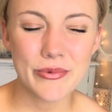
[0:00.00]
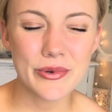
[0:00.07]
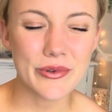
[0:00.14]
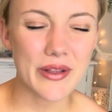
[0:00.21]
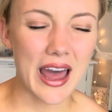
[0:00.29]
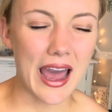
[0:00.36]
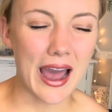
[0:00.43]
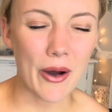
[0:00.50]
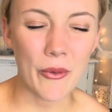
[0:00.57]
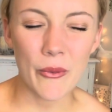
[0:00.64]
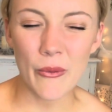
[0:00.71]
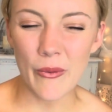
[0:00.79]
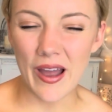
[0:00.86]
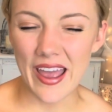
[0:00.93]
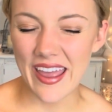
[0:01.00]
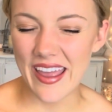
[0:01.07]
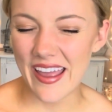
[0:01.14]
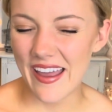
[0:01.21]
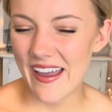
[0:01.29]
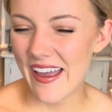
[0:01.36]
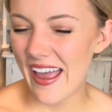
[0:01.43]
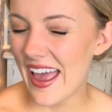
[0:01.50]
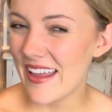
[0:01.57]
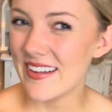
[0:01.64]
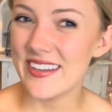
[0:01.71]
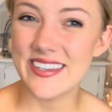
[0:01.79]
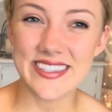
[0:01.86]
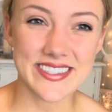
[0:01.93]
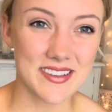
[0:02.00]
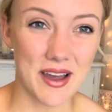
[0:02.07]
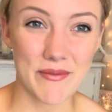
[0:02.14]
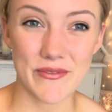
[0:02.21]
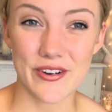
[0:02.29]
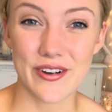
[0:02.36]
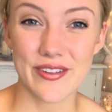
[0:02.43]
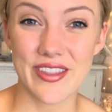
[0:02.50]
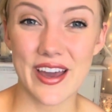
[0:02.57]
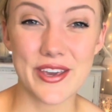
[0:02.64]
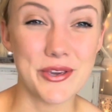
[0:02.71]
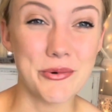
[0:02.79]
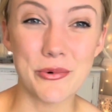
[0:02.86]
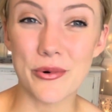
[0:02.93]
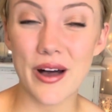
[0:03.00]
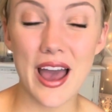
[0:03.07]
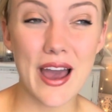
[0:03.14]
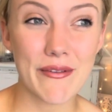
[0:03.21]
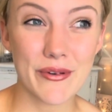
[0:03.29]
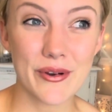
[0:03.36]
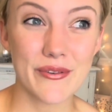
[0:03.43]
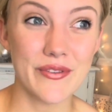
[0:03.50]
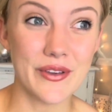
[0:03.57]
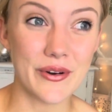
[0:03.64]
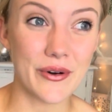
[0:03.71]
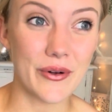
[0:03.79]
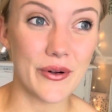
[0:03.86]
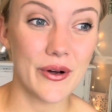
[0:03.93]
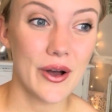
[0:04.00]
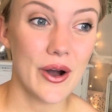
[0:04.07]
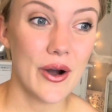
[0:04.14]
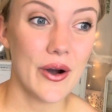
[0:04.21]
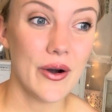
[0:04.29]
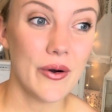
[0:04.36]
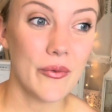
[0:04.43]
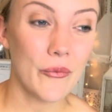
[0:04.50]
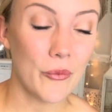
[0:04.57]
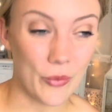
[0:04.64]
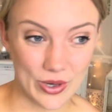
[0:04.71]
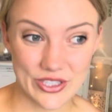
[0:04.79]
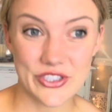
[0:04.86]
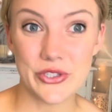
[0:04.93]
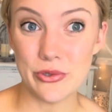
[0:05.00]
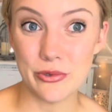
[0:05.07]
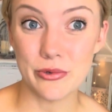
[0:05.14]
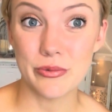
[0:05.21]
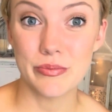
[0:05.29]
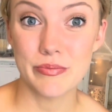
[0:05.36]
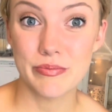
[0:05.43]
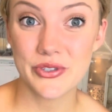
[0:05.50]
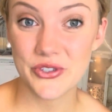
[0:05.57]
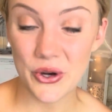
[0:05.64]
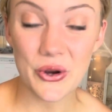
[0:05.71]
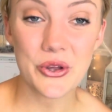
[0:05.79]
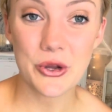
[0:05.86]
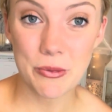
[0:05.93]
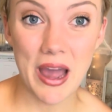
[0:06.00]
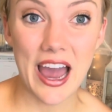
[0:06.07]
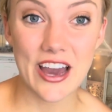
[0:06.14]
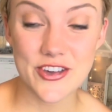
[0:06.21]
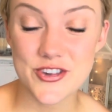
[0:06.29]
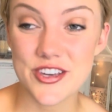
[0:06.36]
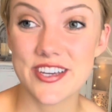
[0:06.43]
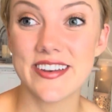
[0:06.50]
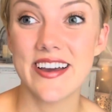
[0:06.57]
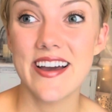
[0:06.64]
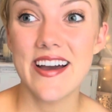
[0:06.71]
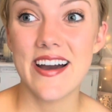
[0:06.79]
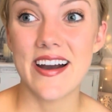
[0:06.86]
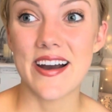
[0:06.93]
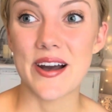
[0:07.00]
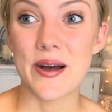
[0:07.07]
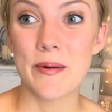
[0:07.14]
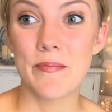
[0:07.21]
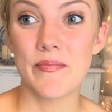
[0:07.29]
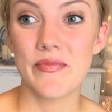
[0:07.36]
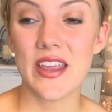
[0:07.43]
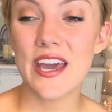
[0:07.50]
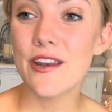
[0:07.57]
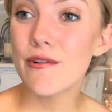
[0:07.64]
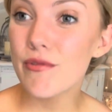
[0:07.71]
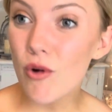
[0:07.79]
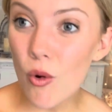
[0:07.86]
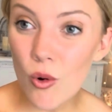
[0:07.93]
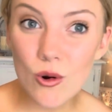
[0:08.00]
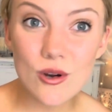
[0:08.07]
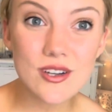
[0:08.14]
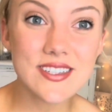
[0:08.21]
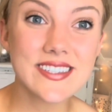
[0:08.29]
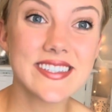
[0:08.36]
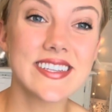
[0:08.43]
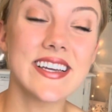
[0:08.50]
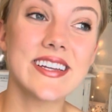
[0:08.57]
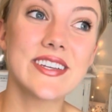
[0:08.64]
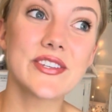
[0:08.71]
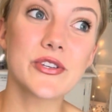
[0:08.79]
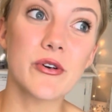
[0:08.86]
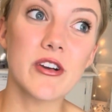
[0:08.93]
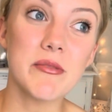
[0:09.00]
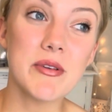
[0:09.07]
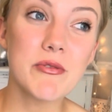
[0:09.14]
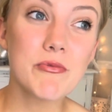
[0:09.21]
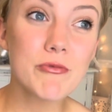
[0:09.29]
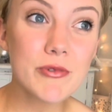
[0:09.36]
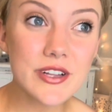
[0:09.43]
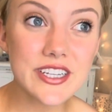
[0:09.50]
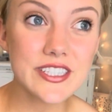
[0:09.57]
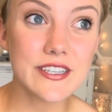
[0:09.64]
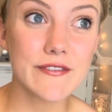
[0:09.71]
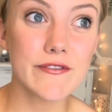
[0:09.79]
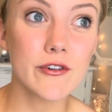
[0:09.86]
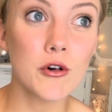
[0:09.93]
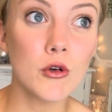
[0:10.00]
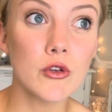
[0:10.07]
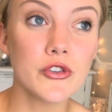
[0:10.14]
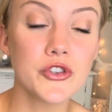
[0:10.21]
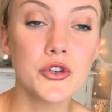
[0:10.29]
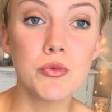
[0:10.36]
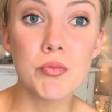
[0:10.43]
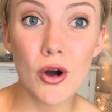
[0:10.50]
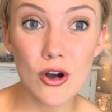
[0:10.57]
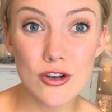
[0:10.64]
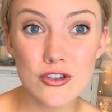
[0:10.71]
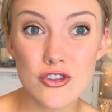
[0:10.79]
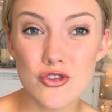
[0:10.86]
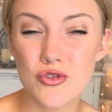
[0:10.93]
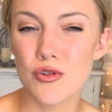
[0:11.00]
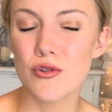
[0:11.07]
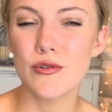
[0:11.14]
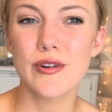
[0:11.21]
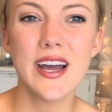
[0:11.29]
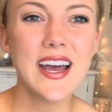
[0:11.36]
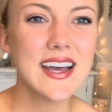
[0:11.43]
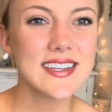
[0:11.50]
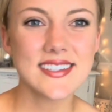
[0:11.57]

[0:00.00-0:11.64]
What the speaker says: will outweigh any discomfort that you will ever feel once you start your passion. And of course, it is going to be really difficult to push through